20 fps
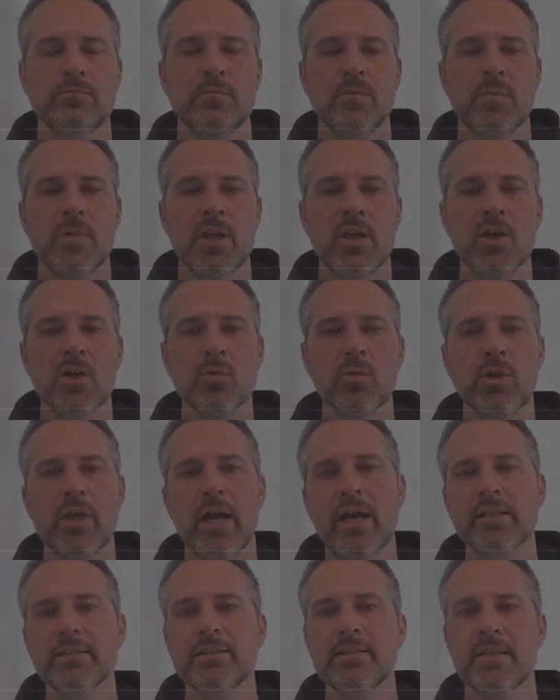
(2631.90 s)
Here we'll
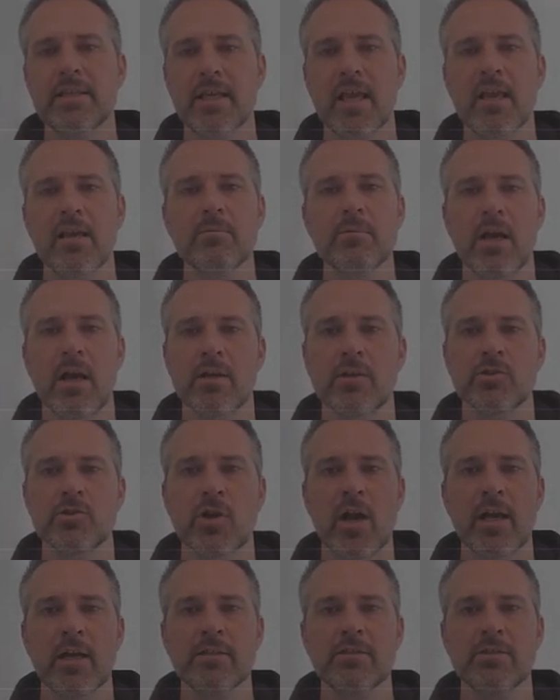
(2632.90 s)
ask the game
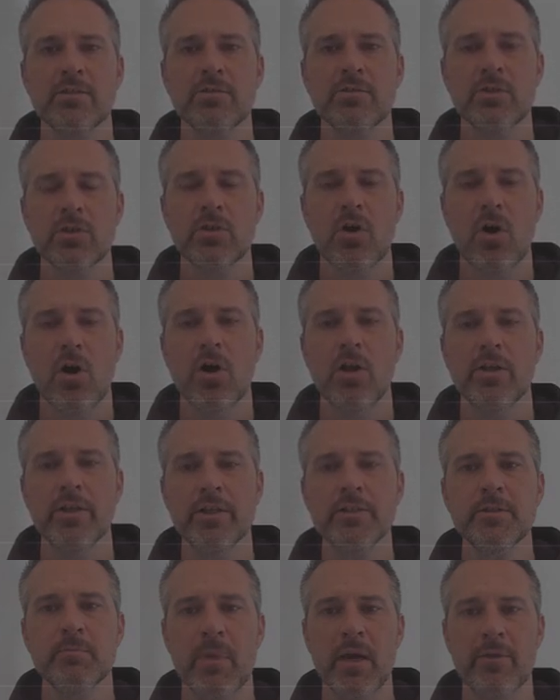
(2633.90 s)
contract to call
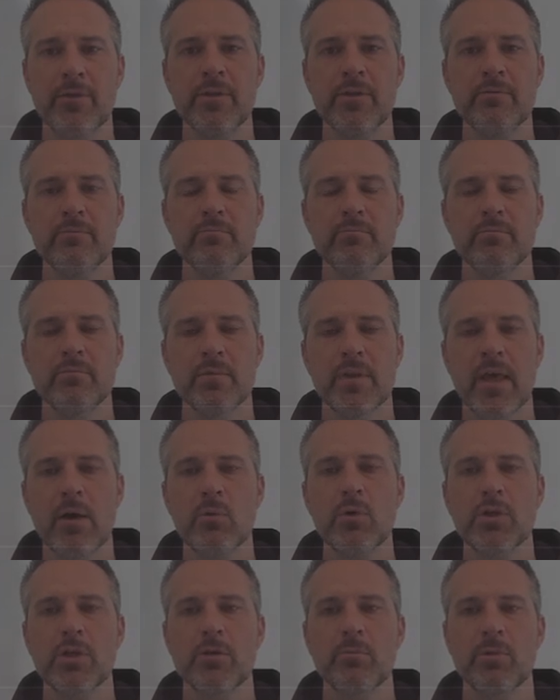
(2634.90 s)
its method that
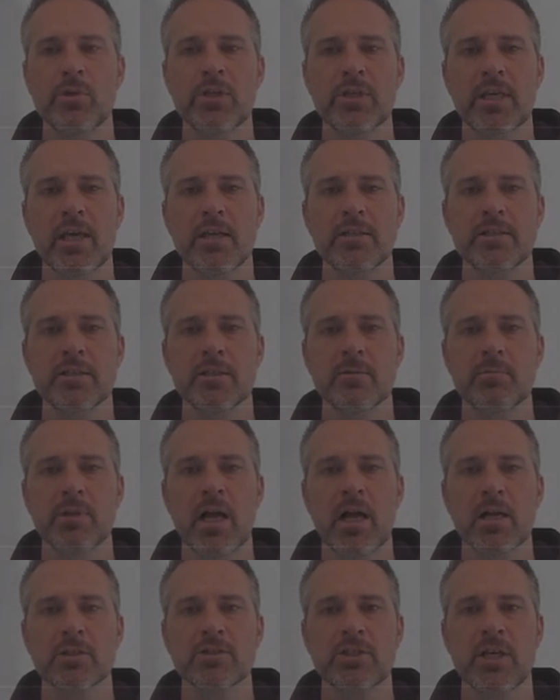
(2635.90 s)
will communicate to the
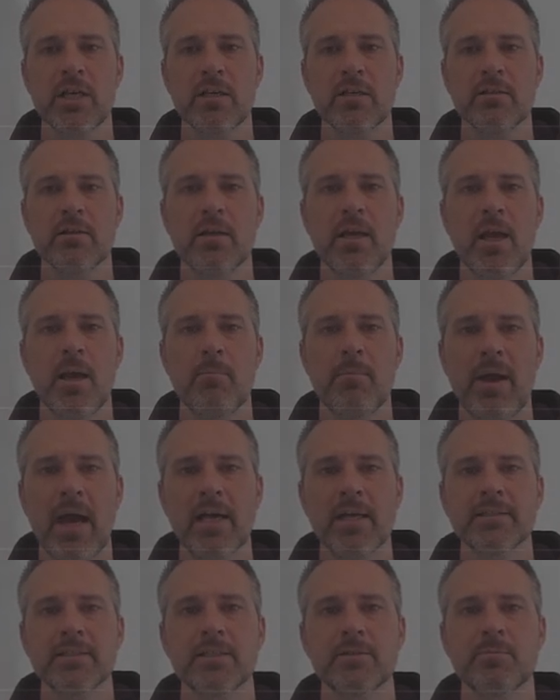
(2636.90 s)
blockchain,
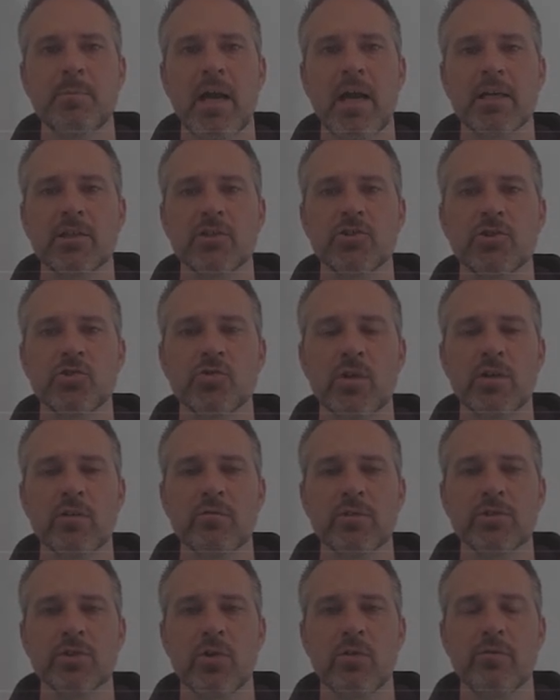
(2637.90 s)
pass us back a string
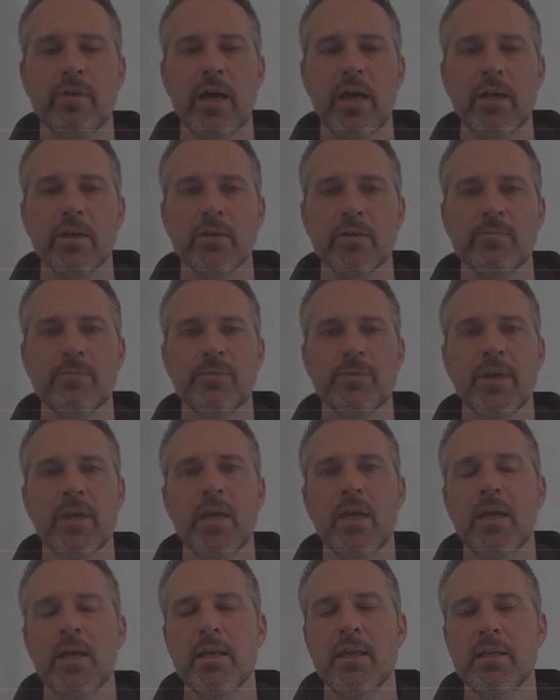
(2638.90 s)
result value.
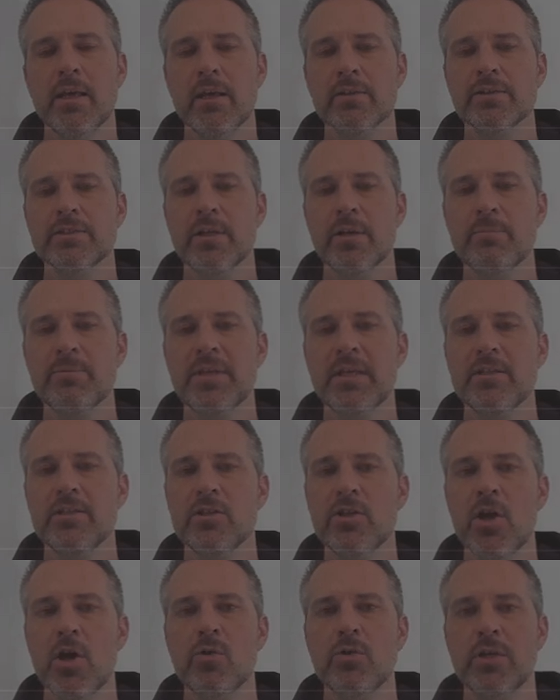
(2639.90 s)
Now, something to
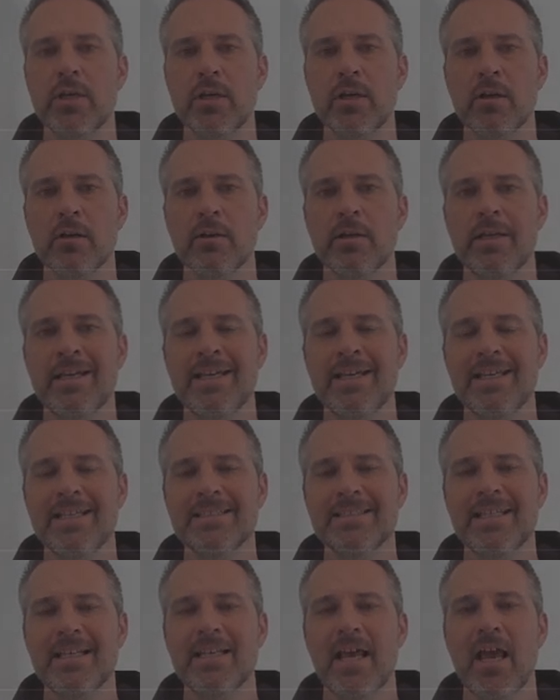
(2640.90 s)
note here
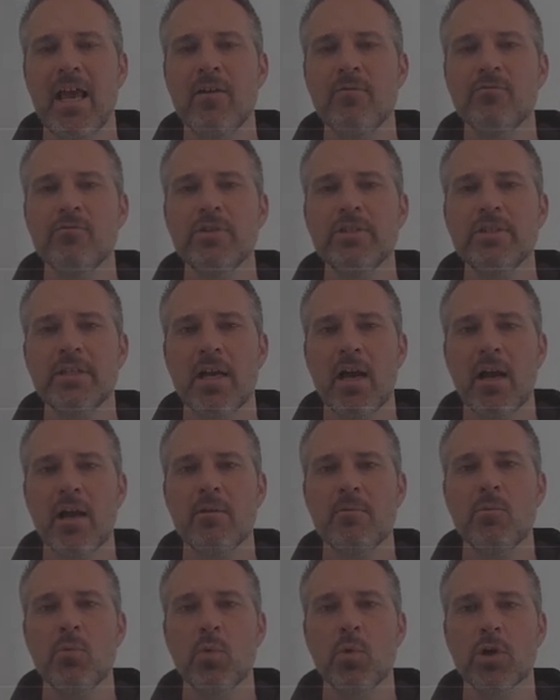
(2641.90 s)
is that every
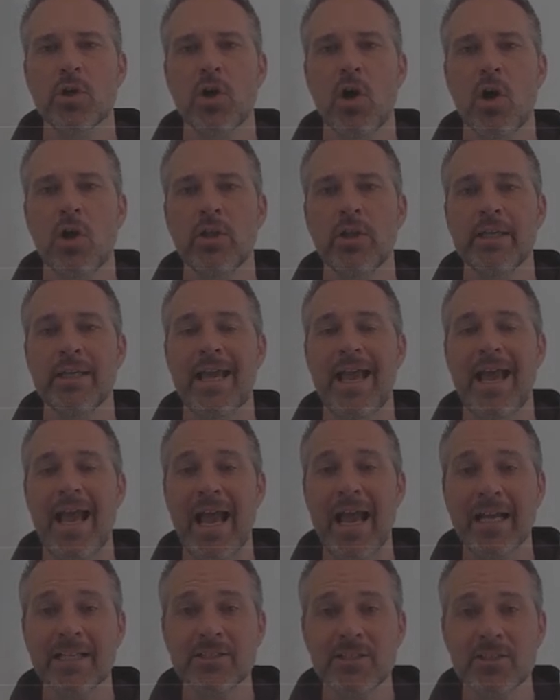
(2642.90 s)
time we're calling
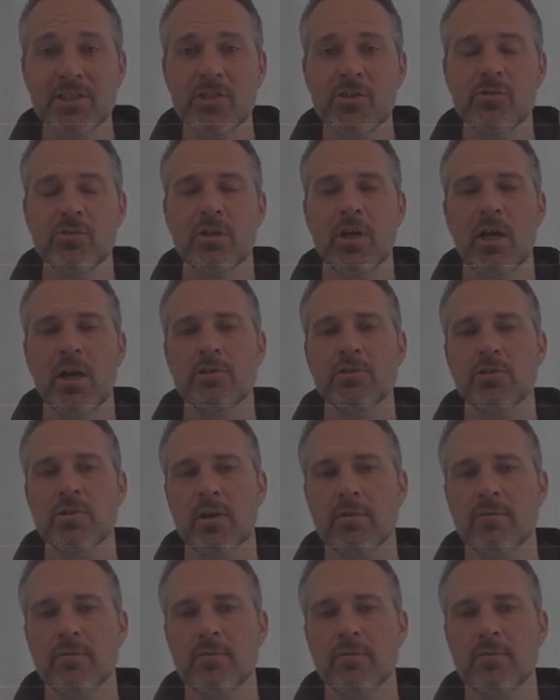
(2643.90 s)
execute contract